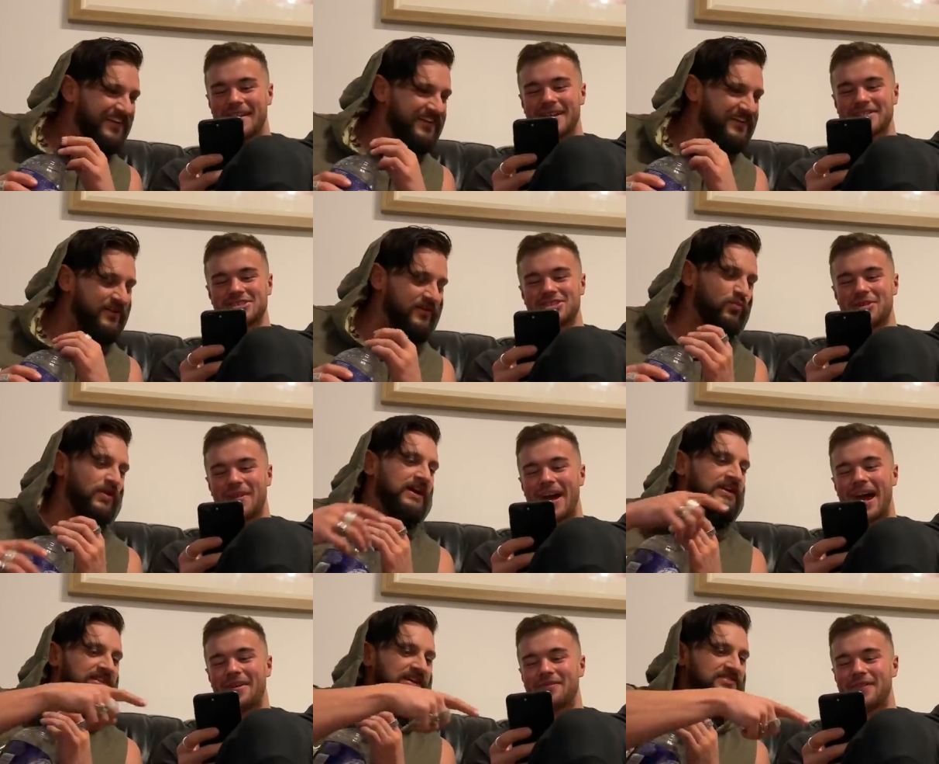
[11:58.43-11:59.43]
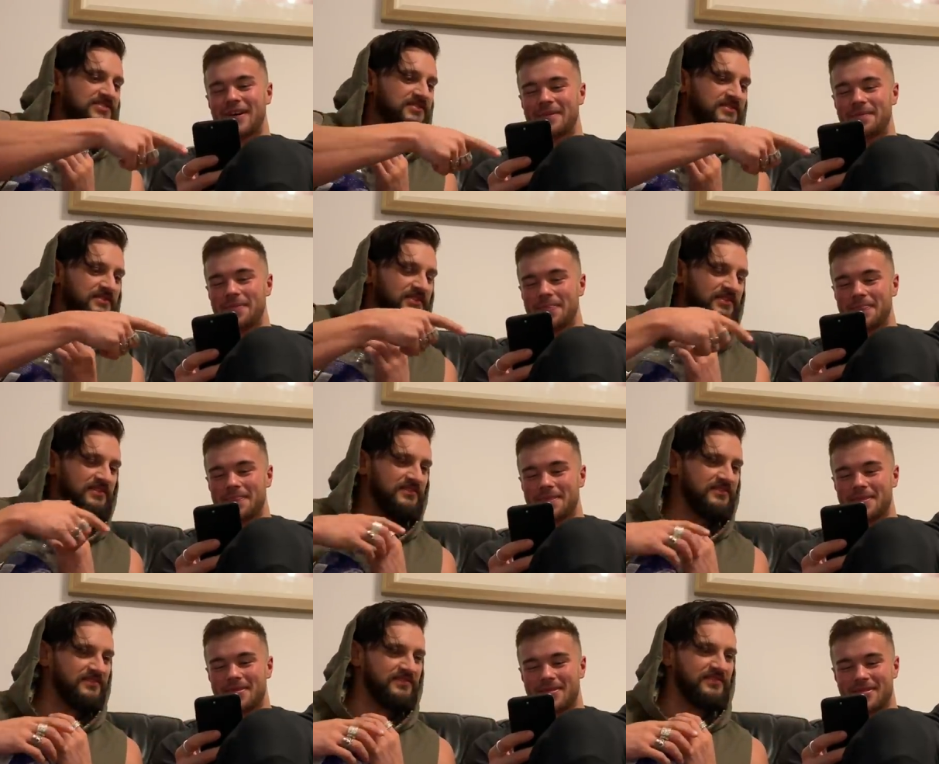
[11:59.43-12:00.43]
Speaker 1: that's the show that I have fun. The,
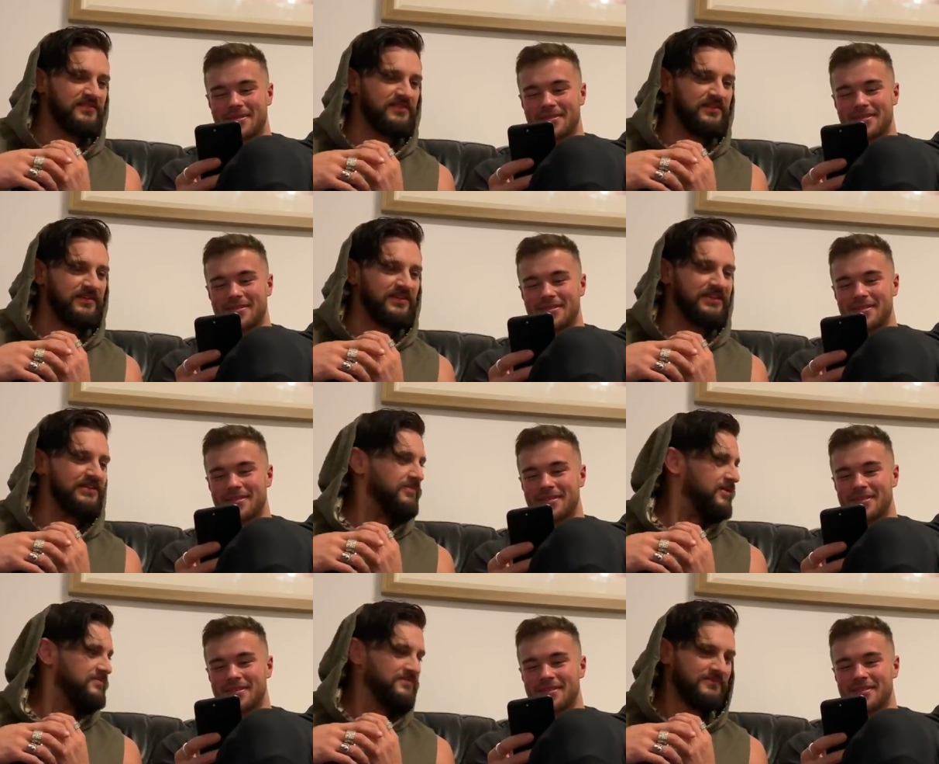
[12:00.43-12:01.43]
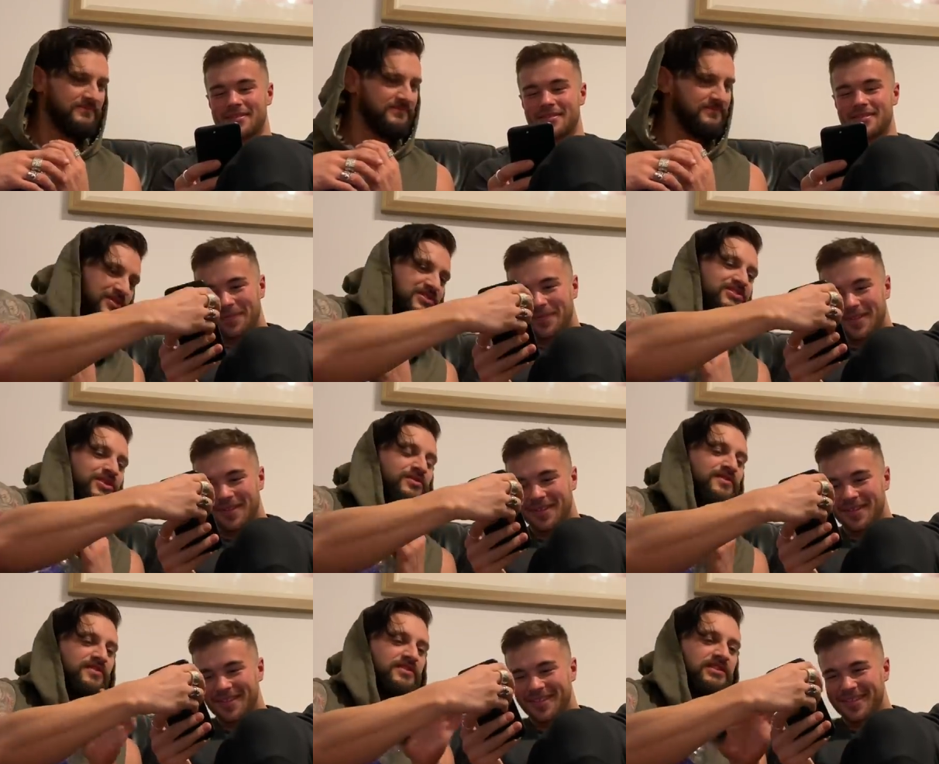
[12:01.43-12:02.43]
the, the, in the bum? The show
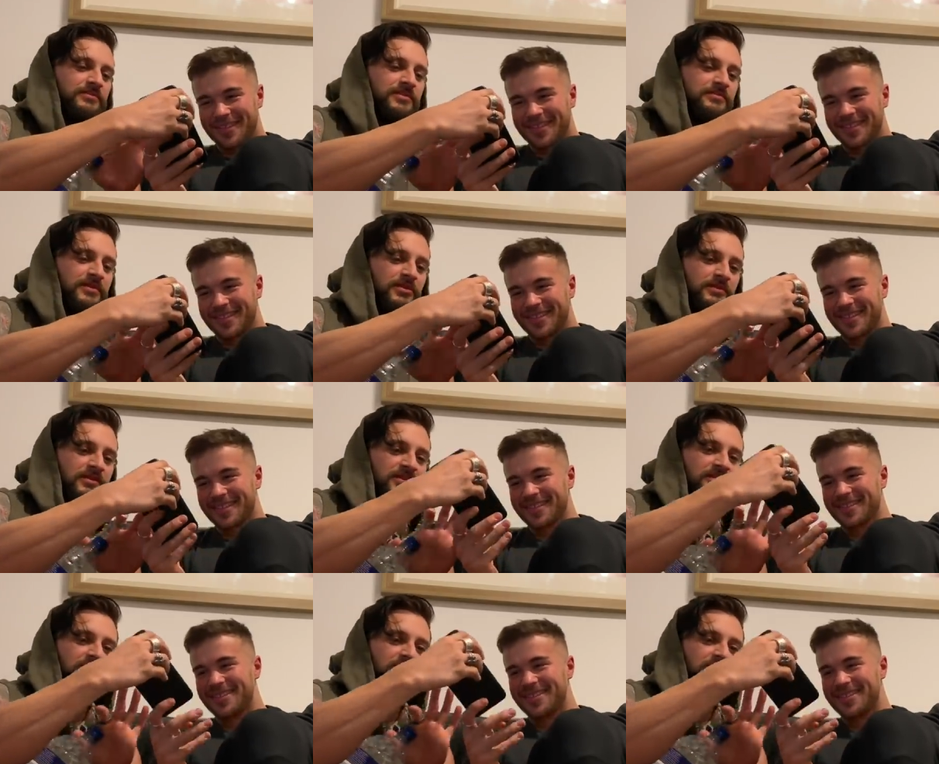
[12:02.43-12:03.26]
the fun in the bum moment.